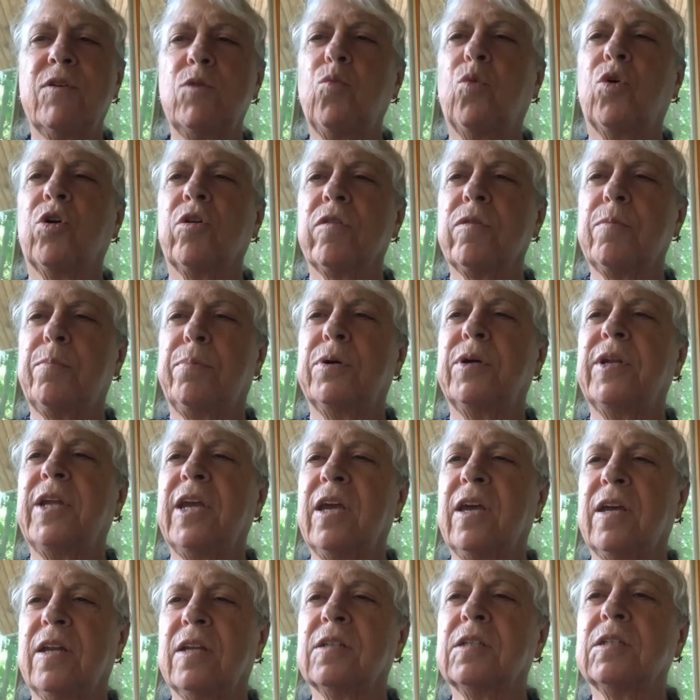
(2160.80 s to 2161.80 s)
worth
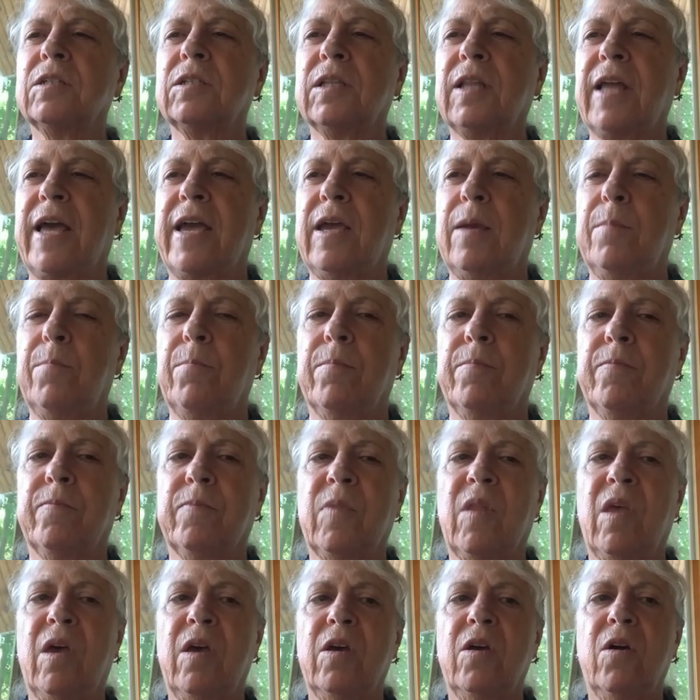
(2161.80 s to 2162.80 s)
putting in a claim,
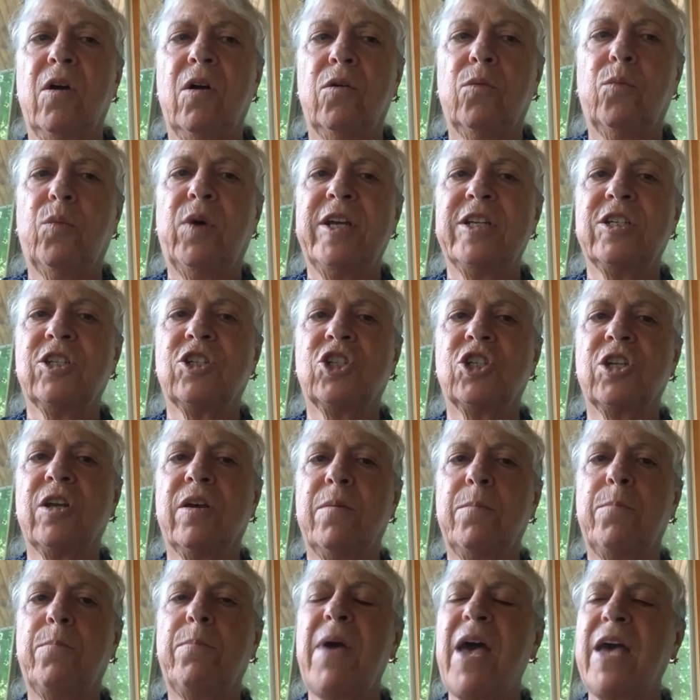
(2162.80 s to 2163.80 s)
which
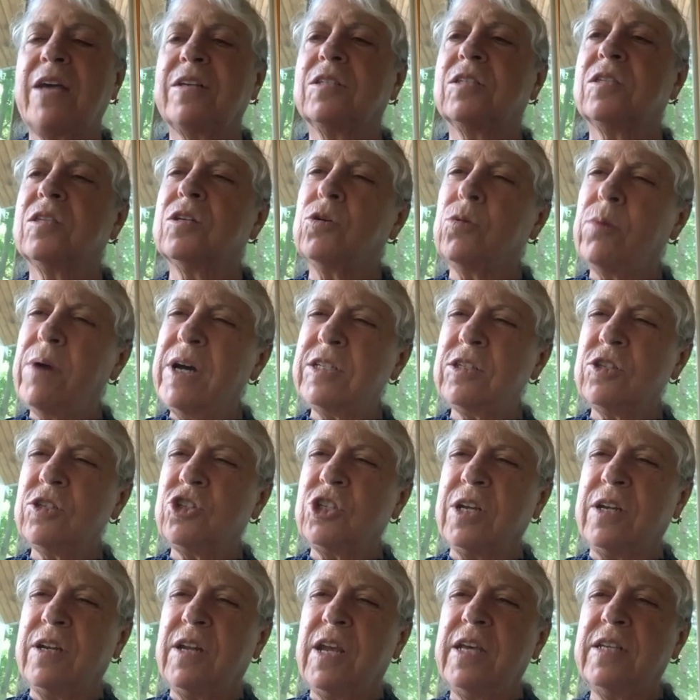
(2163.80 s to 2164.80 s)
begs the
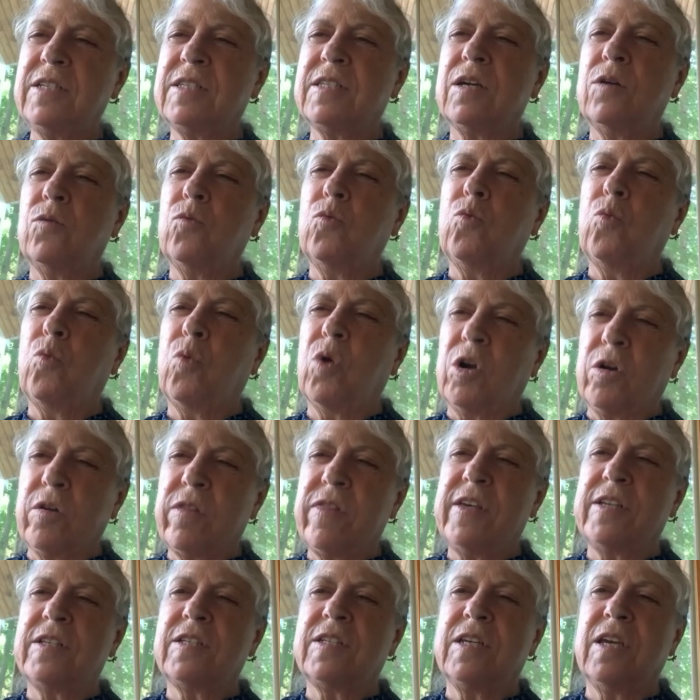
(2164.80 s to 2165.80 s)
question, is it
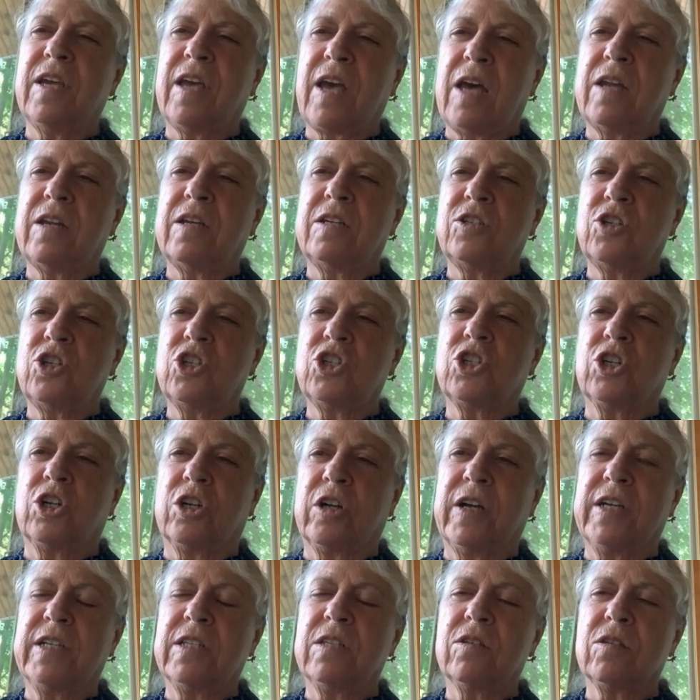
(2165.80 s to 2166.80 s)
worth it to get
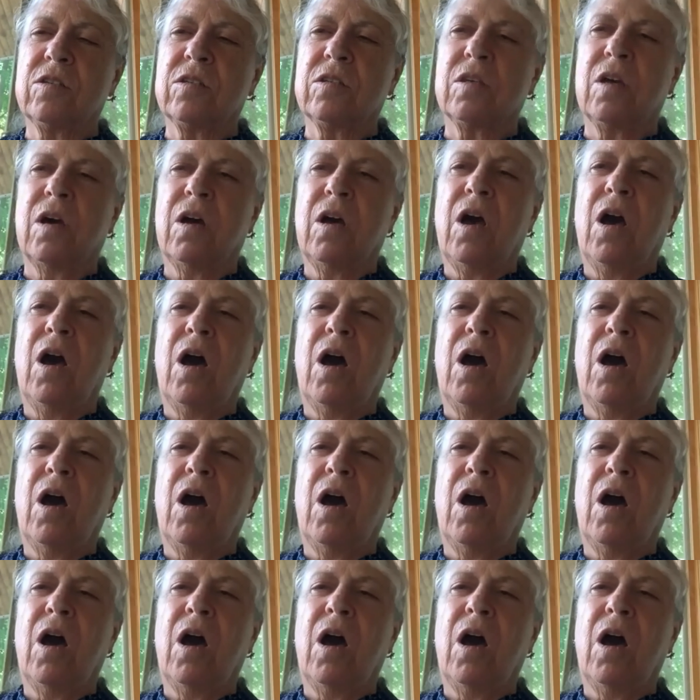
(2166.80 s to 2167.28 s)
insurance?